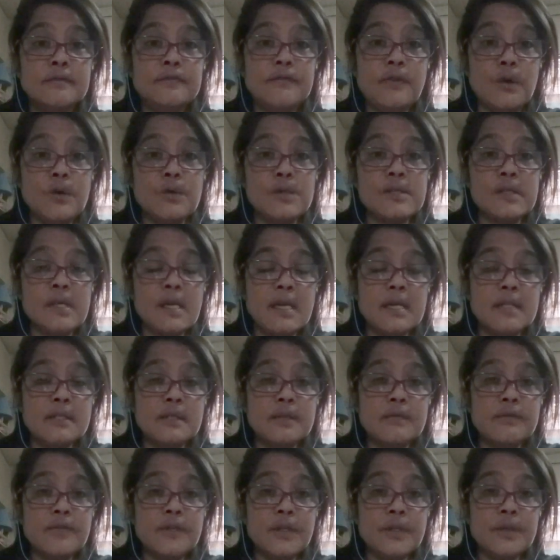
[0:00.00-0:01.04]
false
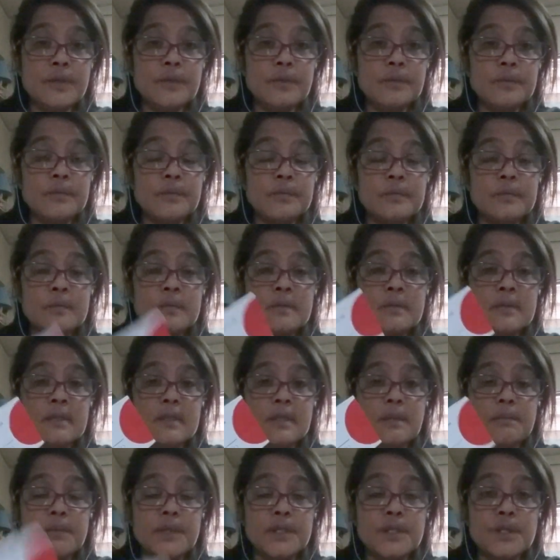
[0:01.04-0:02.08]
interview.
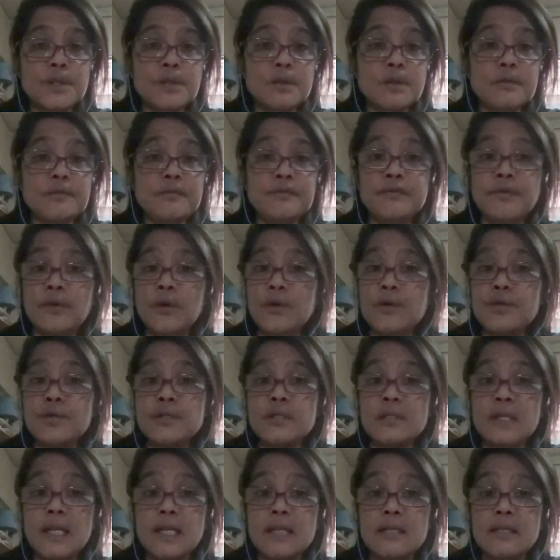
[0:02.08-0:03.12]
Number two, false